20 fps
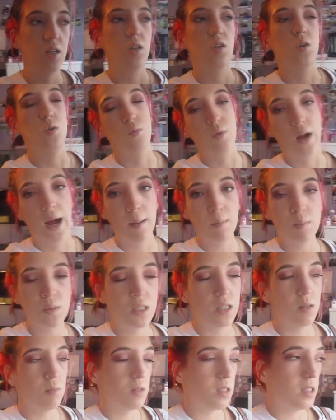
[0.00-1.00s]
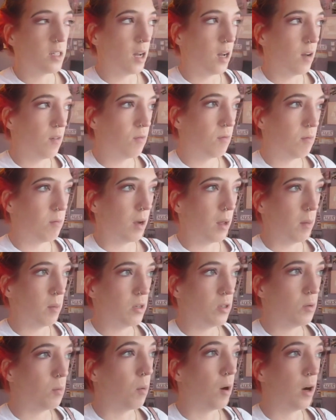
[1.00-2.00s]
wrap some stuff probably
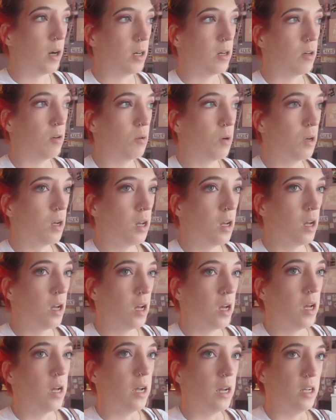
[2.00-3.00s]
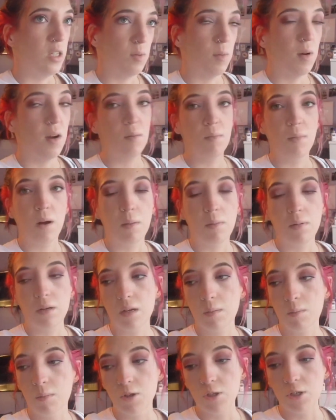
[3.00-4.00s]
tomorrow. And tomorrow I'm probably
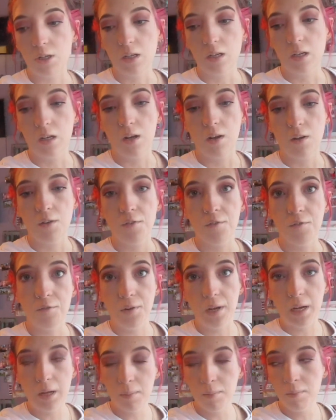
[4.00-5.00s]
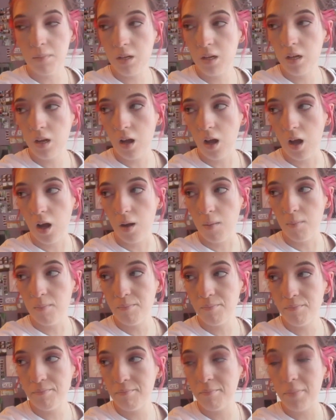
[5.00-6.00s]
gonna mostly film.
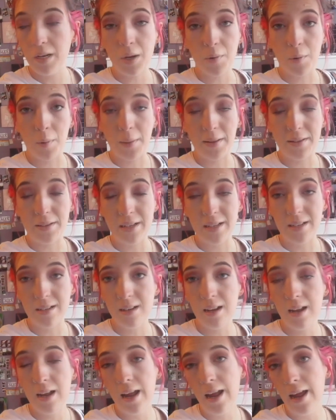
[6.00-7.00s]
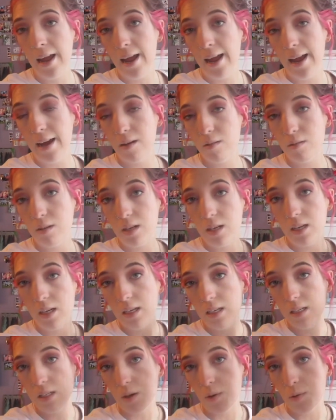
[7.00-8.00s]
But yeah, we're about to head out.
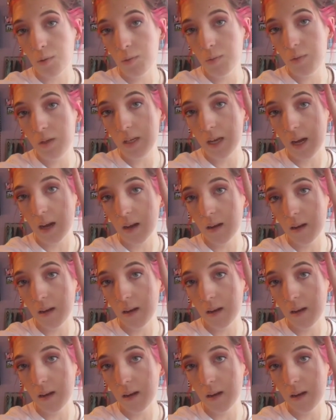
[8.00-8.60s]
So yeah.